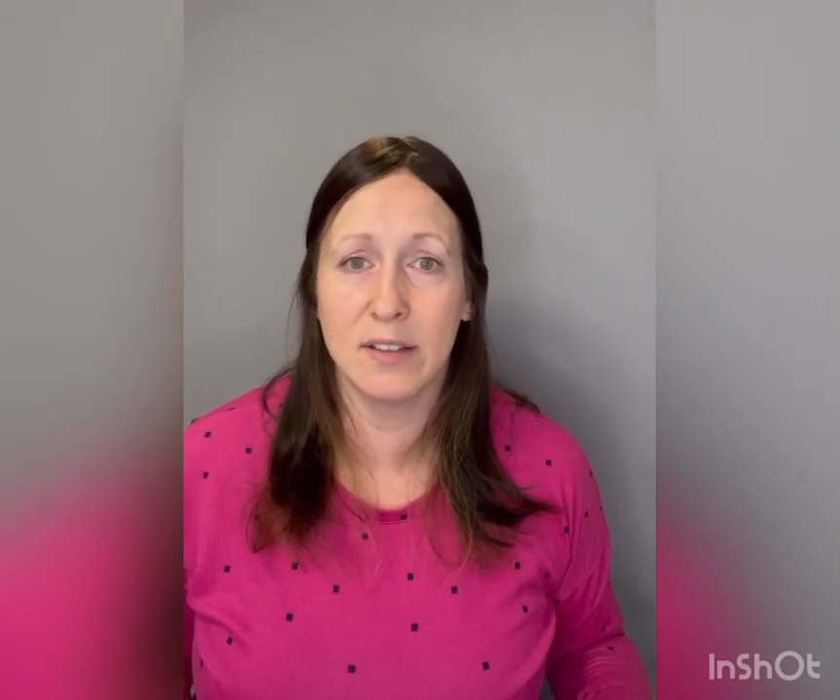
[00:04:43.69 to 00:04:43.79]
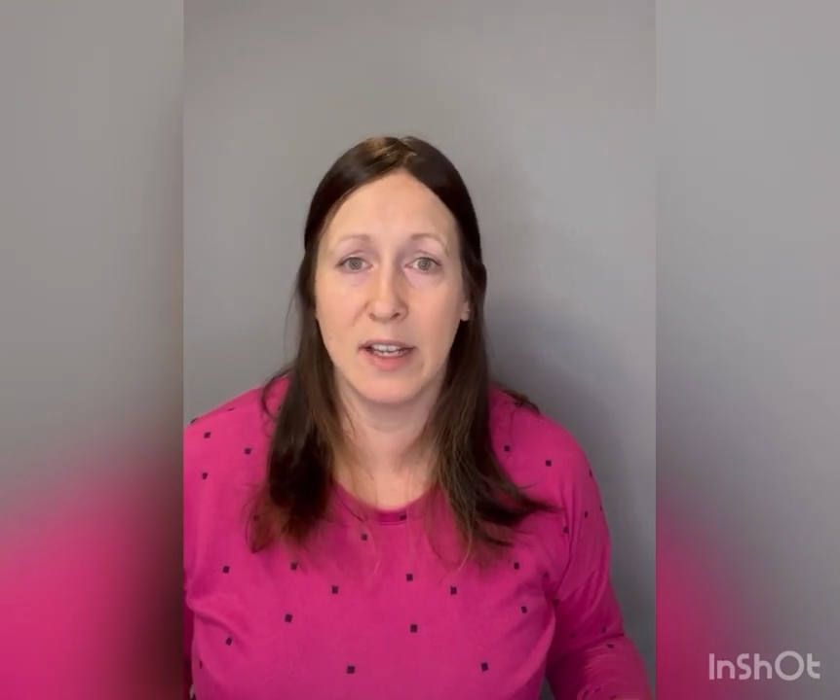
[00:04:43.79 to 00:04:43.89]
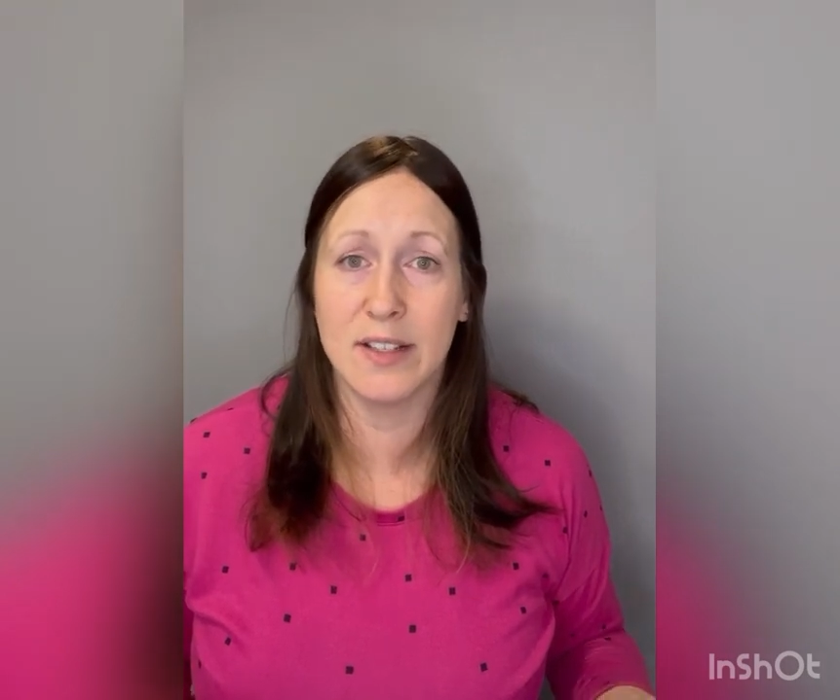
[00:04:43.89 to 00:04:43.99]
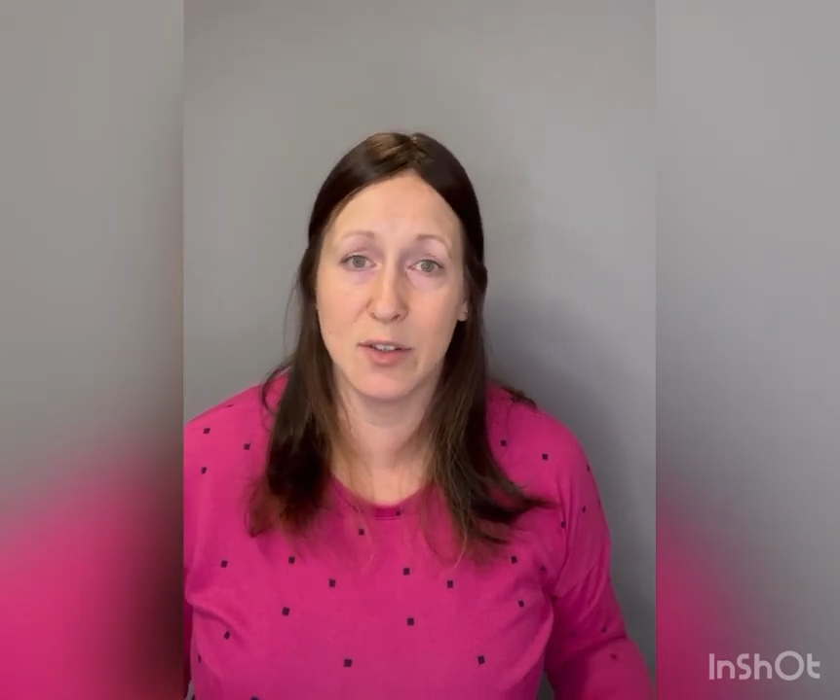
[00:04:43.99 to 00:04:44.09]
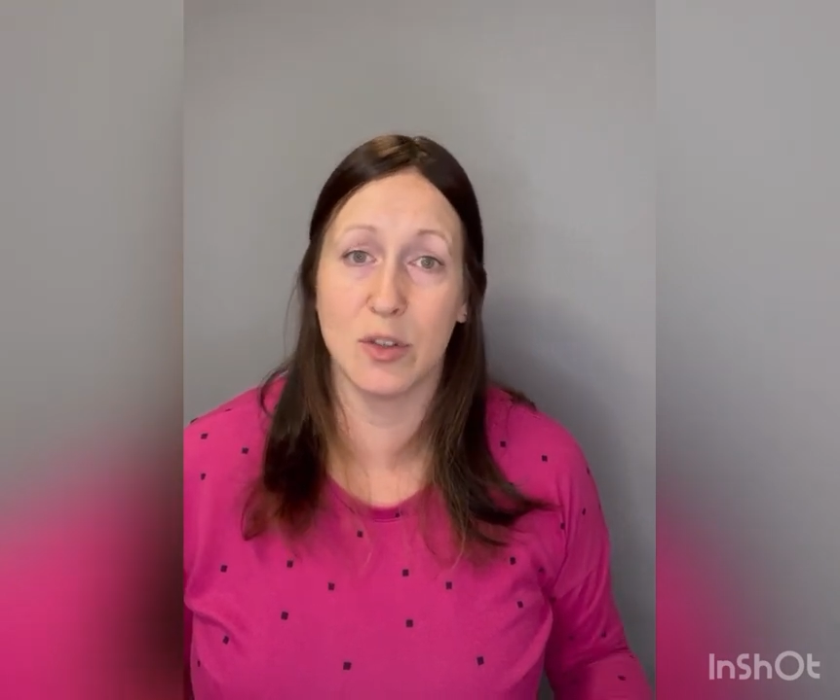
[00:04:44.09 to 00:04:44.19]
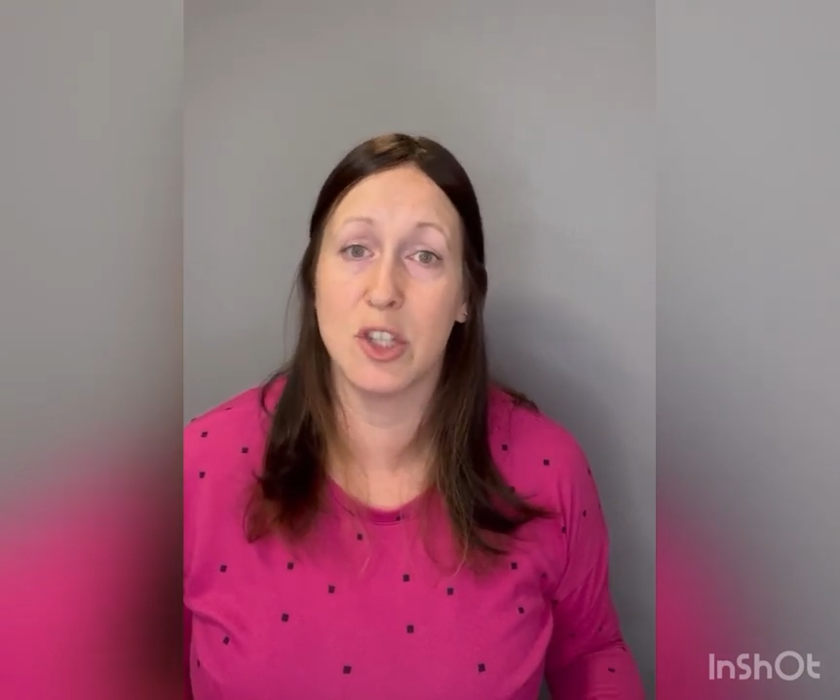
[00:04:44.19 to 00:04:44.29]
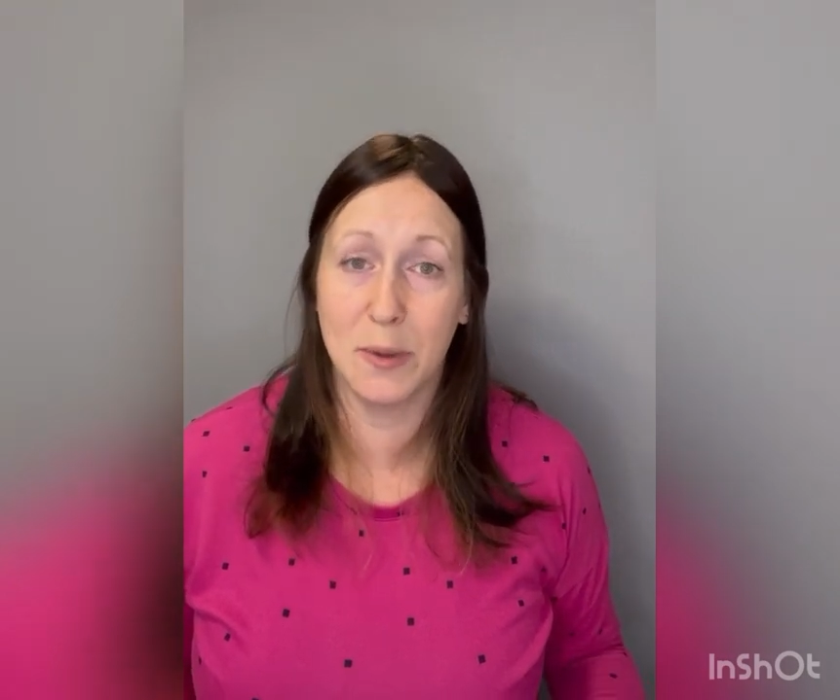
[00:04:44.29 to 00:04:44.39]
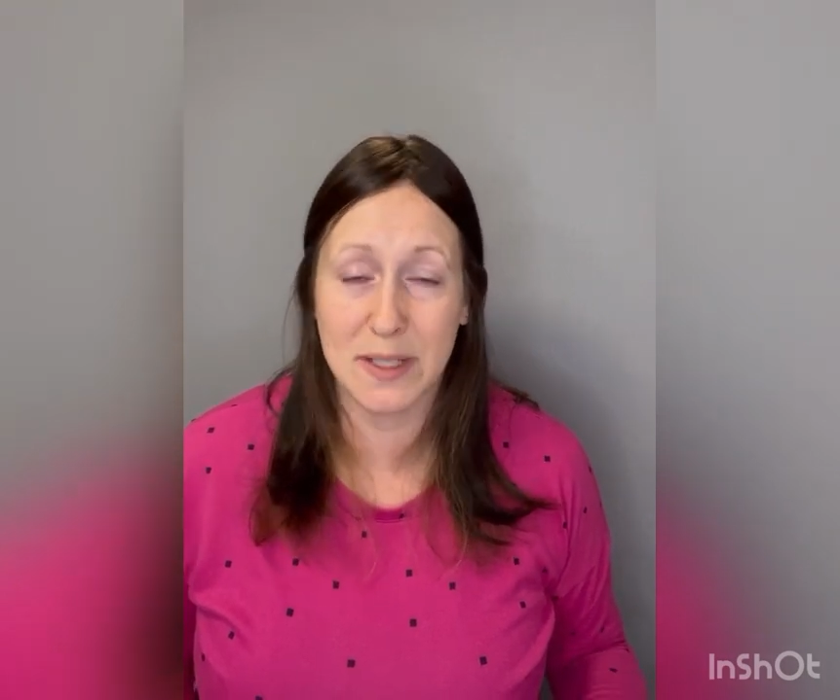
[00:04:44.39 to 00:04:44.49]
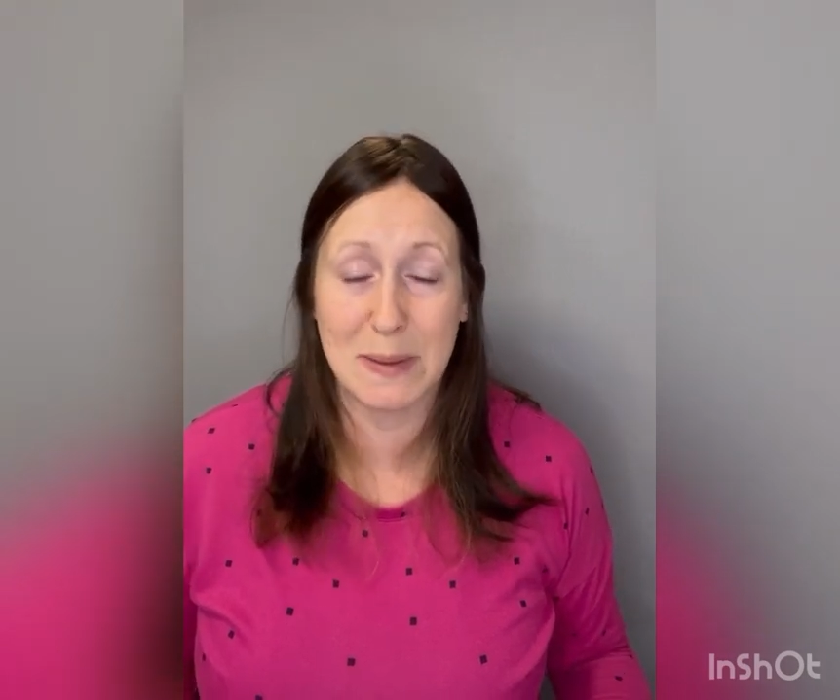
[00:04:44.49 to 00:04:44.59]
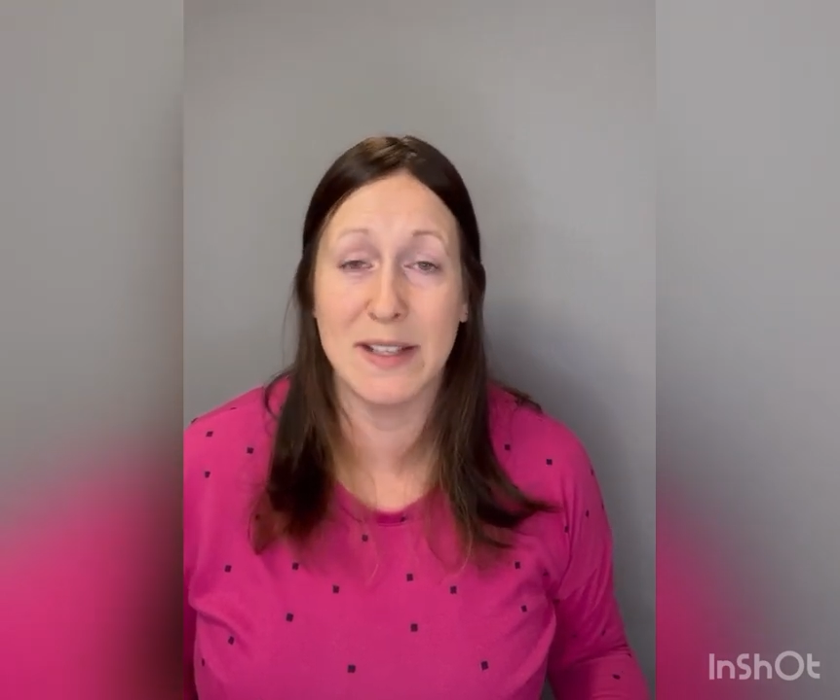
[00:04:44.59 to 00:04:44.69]
it's not too
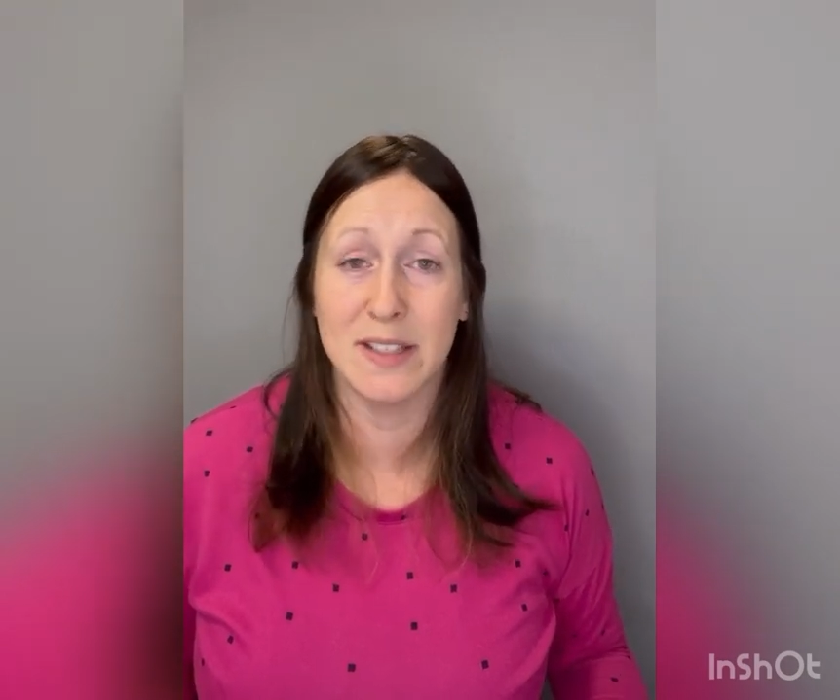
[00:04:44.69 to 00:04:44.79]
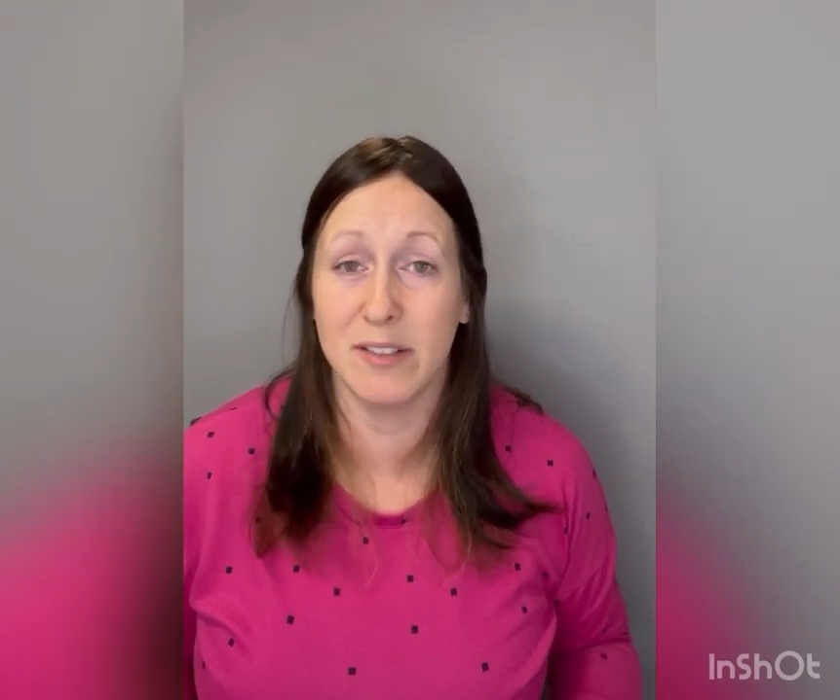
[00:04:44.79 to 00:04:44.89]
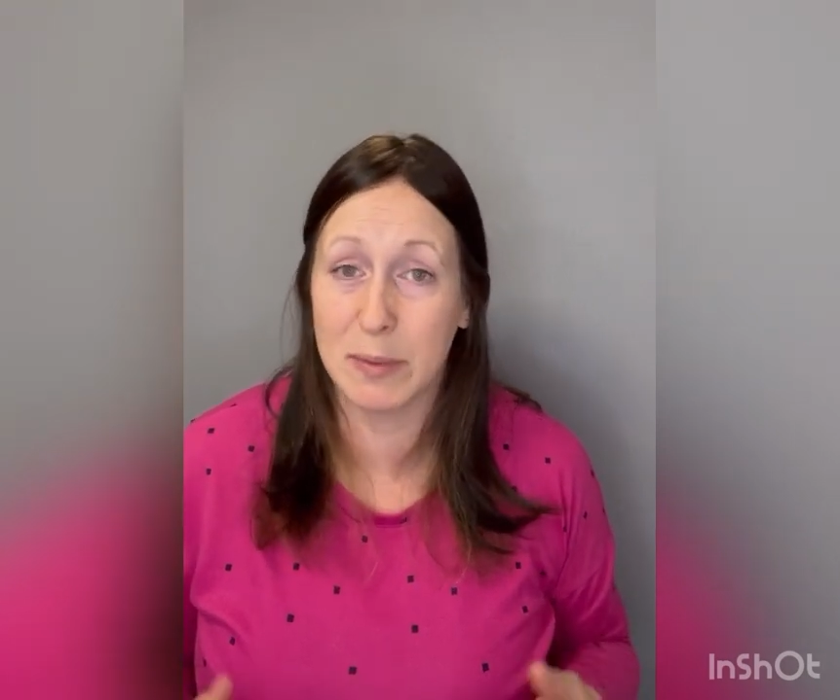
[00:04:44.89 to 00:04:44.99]
expensive